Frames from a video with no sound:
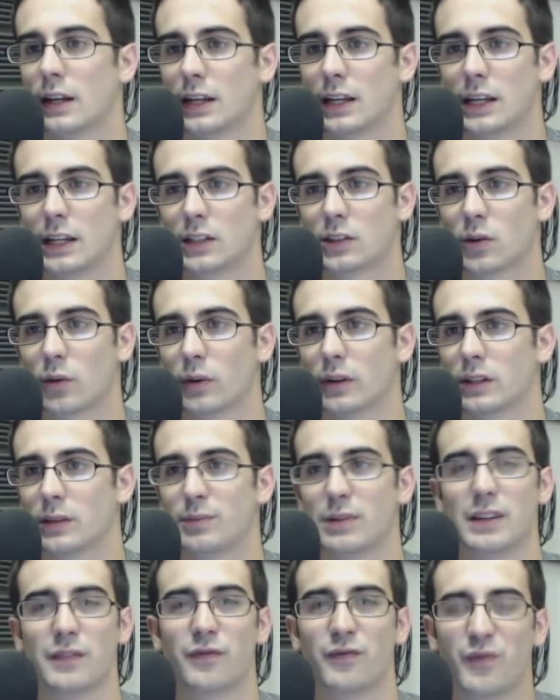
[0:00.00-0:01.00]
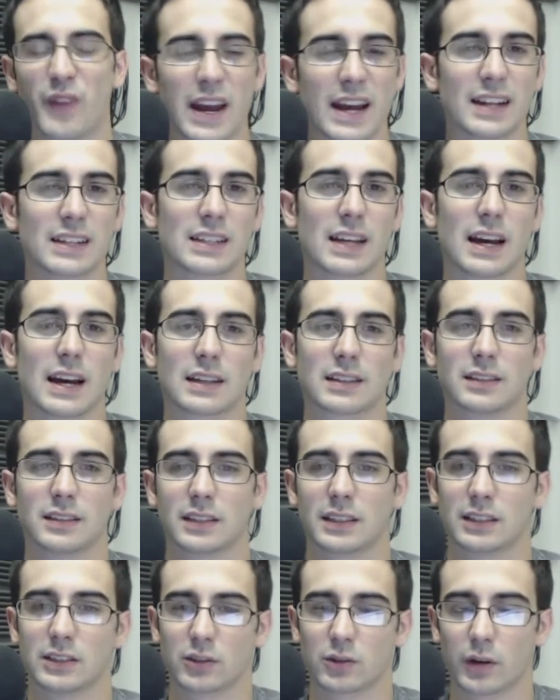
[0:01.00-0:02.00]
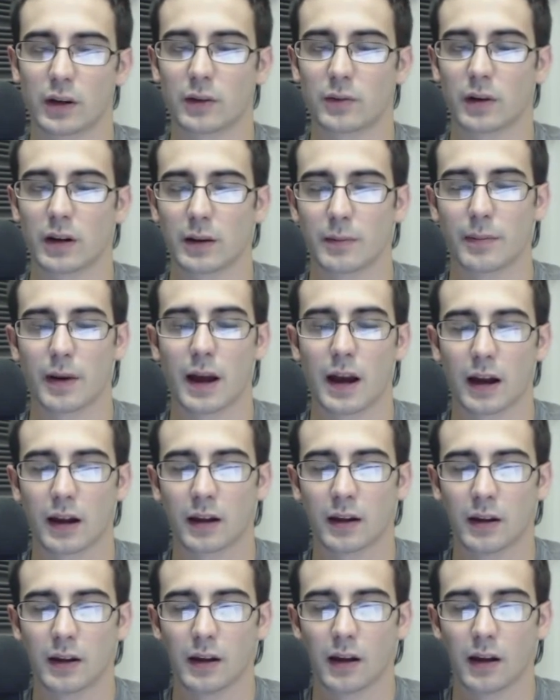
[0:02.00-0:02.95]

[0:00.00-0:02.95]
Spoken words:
He's going to be fantastic. He's a great running back.